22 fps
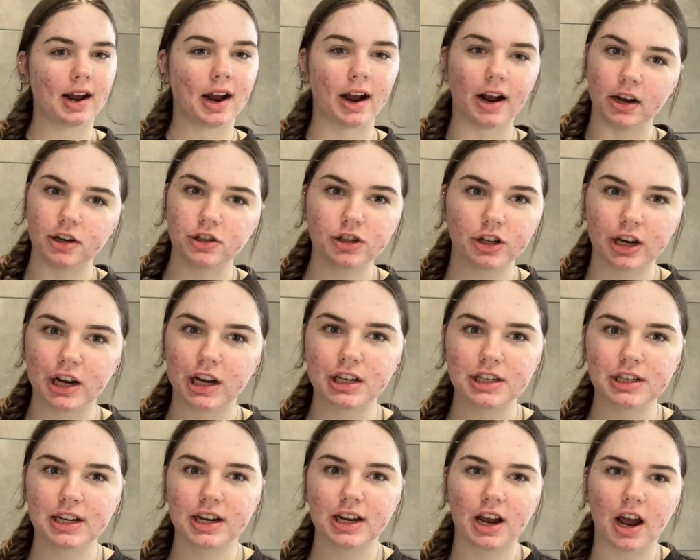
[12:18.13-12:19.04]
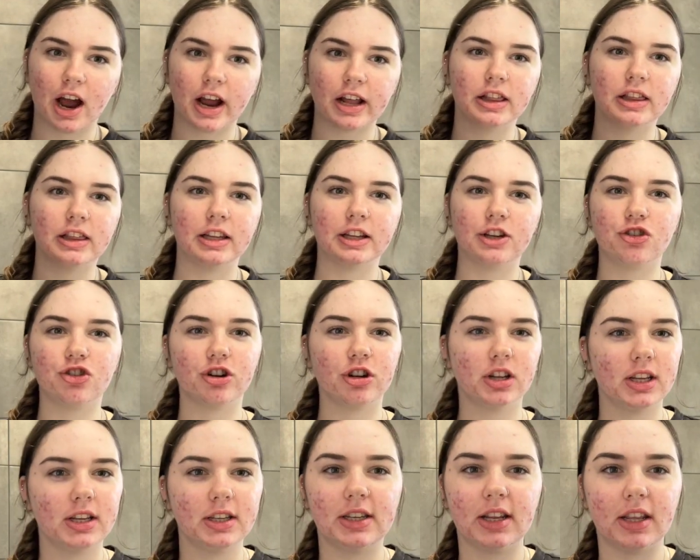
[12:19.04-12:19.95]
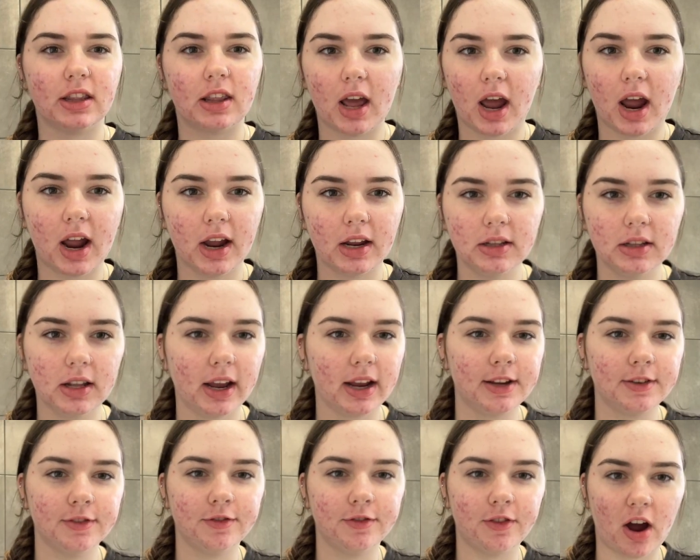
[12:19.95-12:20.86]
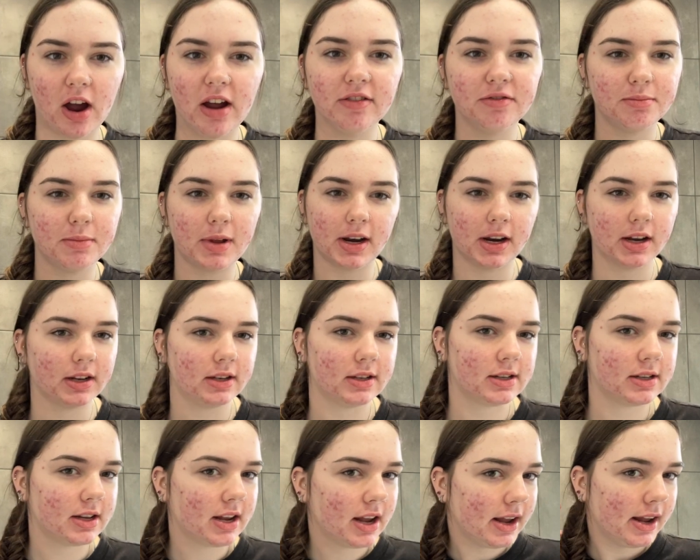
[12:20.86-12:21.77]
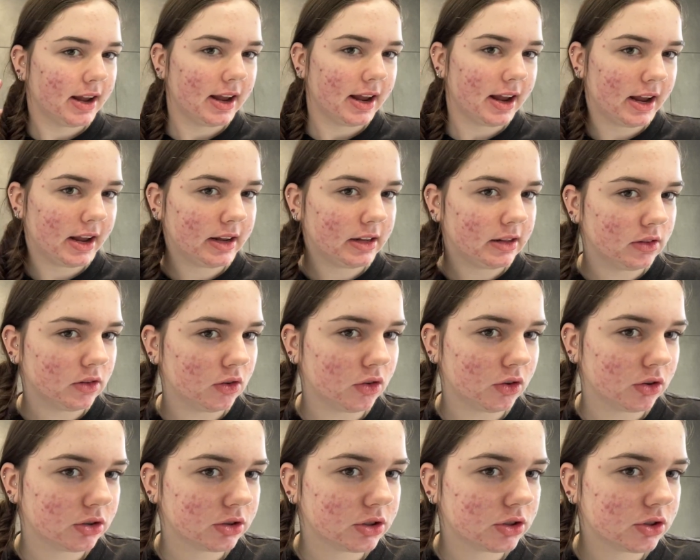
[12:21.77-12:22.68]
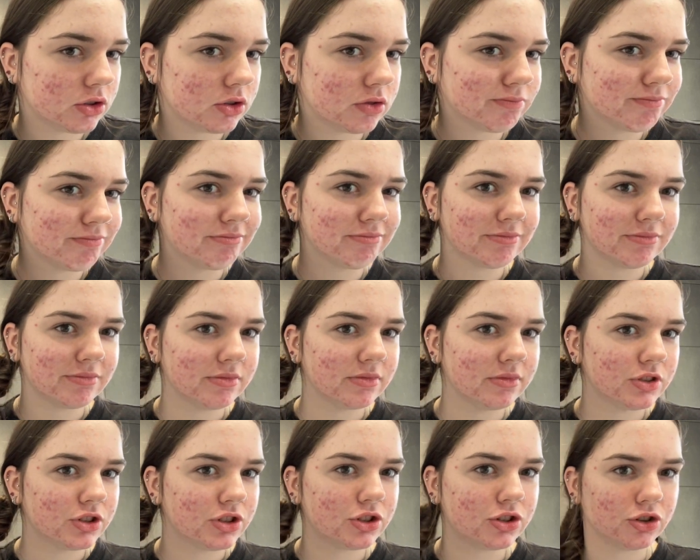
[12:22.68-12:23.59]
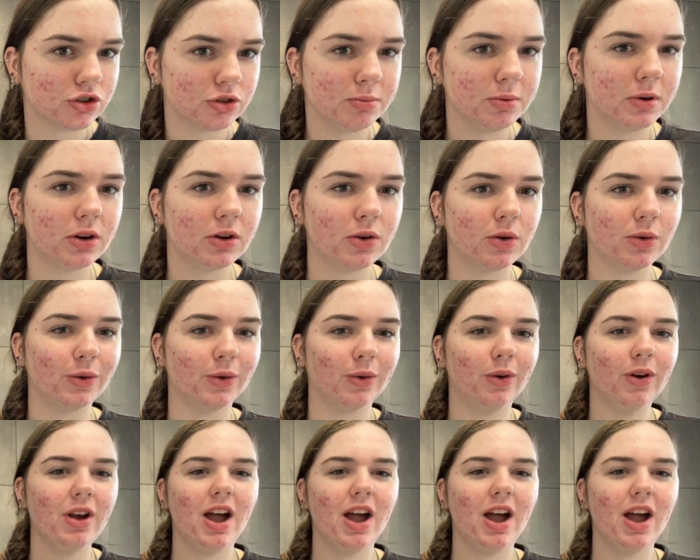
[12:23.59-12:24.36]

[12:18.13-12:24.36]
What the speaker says: As you can see, I literally did that in like 5 minutes. It looks super cool.